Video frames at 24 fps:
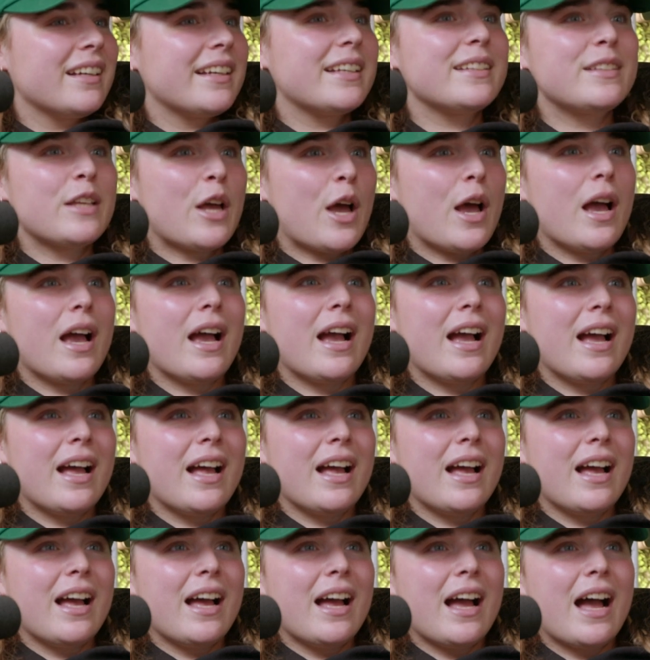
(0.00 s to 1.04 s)
because
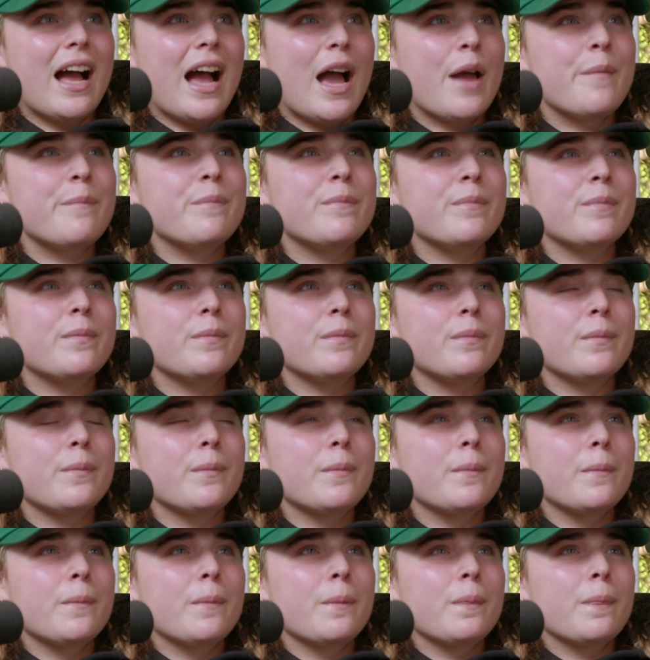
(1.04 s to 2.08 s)
I'm.
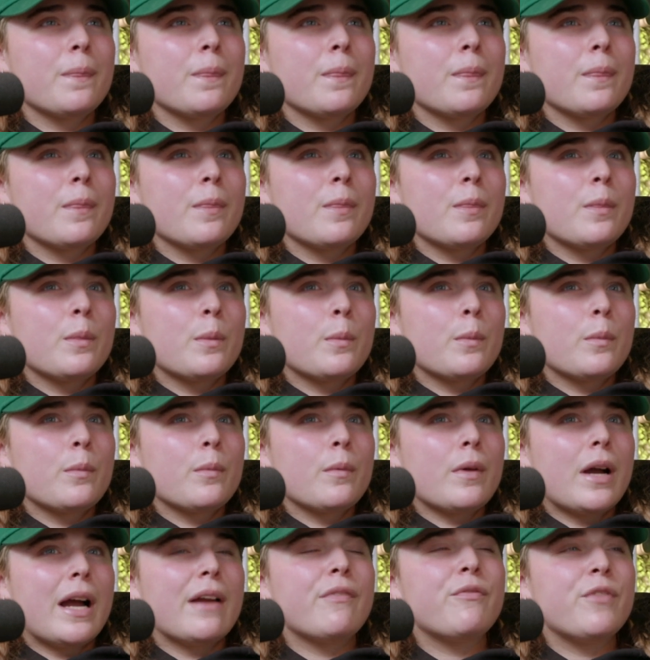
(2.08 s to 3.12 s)

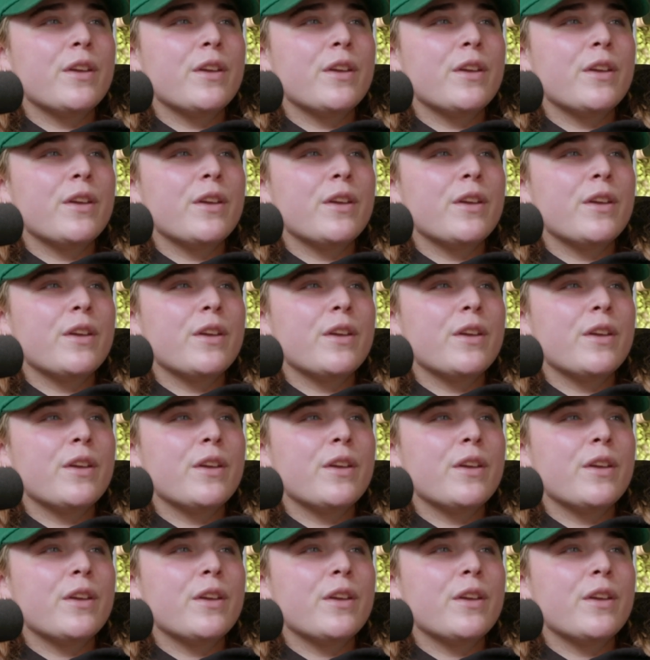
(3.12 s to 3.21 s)
I but